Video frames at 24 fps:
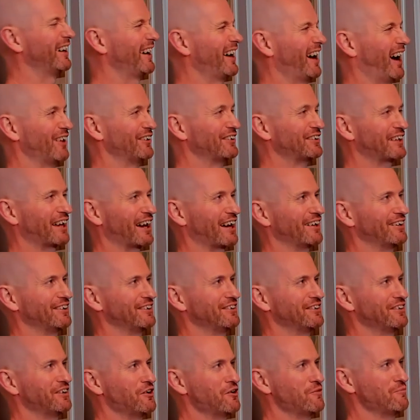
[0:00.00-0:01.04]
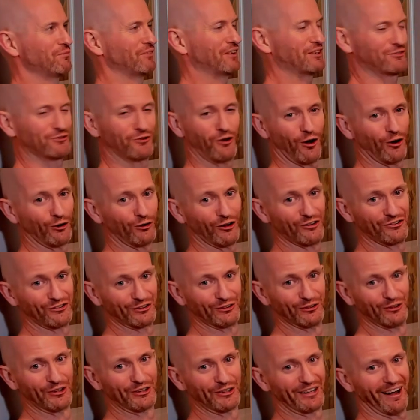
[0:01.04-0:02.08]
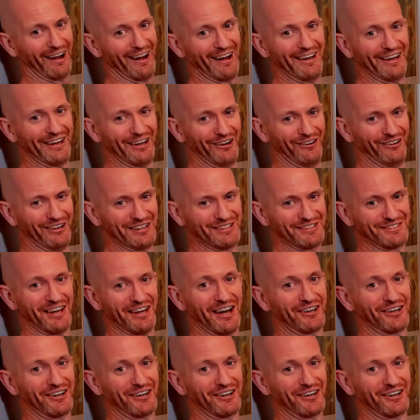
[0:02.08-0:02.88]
And again, there's not a lot to look at here, is there?